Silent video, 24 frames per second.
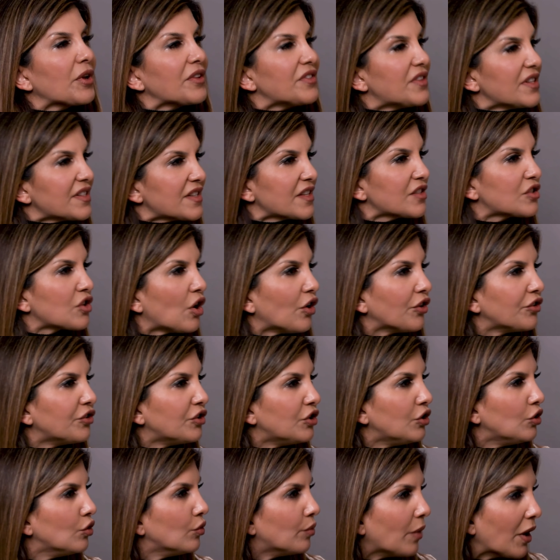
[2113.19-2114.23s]
And this is all
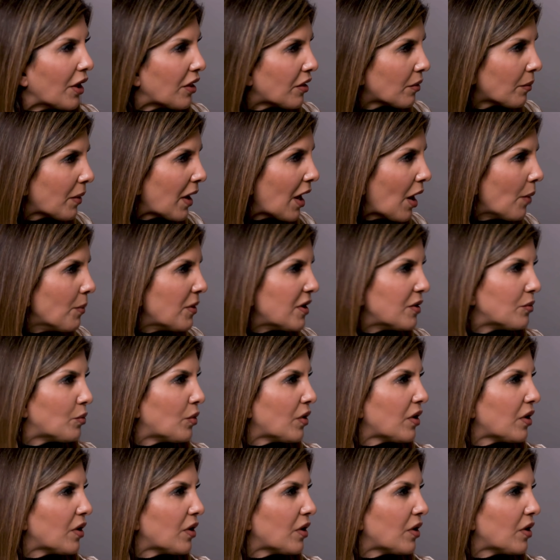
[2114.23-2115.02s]
new, by the way. I mean,